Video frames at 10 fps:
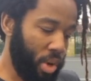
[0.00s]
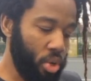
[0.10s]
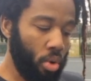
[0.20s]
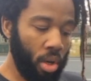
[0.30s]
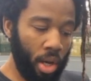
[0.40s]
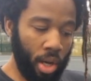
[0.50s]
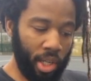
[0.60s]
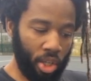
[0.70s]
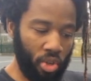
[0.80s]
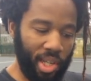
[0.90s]
when you're
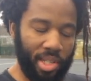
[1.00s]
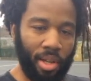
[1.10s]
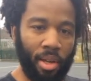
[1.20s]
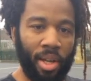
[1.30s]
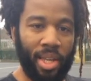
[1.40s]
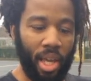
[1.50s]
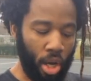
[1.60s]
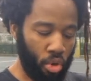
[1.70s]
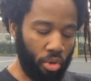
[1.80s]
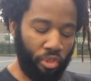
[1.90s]
learning, you need to
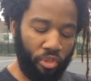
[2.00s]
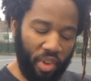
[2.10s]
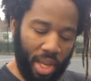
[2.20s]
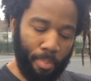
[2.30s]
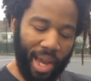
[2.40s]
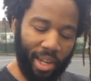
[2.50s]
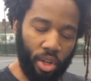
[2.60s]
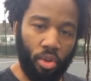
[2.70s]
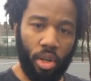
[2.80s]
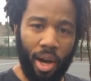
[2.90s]
get a good feedback
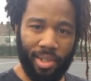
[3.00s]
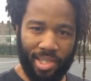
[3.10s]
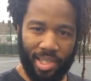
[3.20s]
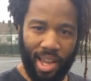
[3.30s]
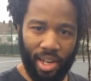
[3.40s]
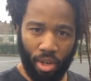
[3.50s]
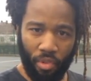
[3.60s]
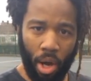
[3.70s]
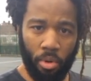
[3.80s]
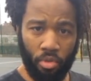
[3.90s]
and a good understanding
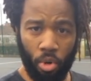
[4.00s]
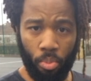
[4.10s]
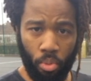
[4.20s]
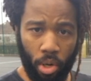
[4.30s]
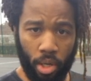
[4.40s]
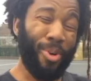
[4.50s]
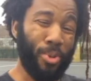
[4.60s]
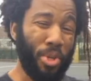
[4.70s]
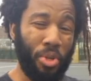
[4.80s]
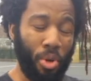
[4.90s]
of how a rope works.
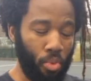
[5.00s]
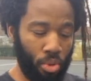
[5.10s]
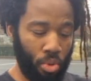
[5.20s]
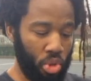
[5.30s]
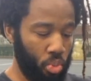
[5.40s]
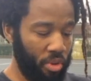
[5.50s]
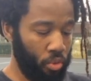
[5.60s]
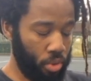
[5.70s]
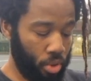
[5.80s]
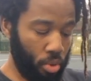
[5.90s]
Also, you don't want those
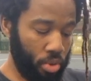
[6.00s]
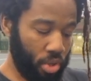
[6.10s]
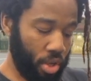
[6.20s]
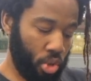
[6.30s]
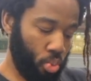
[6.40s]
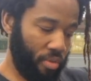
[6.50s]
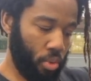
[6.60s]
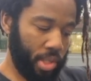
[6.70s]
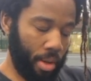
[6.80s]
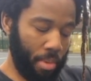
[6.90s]
swivels. Those
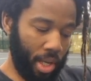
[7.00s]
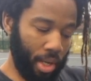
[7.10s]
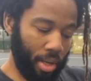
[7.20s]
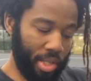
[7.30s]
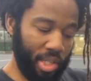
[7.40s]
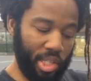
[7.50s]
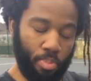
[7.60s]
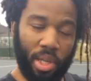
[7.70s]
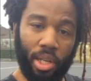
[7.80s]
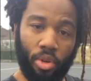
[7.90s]
swivels that make it nice and
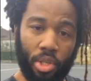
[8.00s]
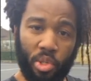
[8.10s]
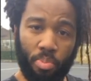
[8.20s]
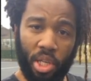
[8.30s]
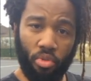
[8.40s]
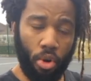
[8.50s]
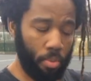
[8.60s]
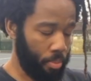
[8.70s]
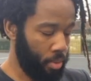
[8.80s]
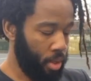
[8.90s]
speedy on a speed
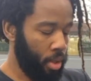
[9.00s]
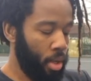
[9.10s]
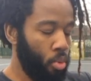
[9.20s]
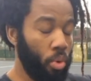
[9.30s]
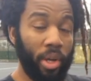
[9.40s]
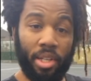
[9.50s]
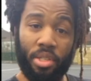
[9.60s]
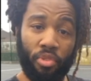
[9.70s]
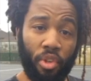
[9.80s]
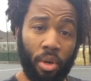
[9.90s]
rope will
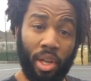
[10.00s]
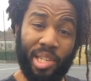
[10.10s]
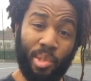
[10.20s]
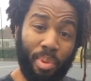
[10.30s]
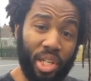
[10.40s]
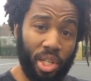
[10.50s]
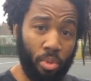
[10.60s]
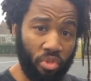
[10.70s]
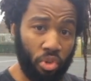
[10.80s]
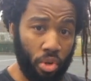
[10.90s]
interfere,
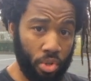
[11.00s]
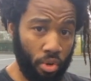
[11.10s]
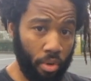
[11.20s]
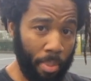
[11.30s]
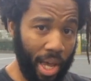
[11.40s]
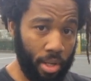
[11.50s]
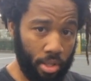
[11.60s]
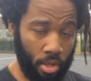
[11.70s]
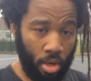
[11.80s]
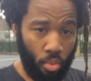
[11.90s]
especially with crossover
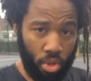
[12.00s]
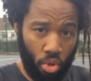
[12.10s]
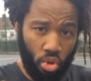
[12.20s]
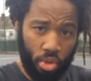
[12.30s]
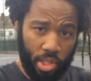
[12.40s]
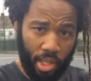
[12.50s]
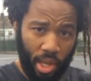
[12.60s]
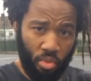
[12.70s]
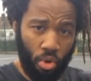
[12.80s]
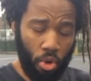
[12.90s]
patterns. When you're crossing
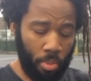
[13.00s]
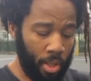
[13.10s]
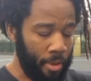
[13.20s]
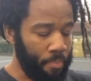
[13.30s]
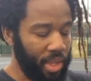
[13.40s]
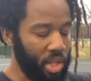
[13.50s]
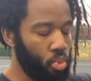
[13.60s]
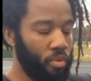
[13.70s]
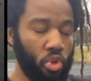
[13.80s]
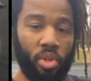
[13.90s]
that rope, that
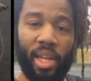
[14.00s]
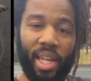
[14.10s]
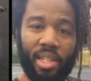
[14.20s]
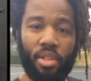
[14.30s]
swivel's going to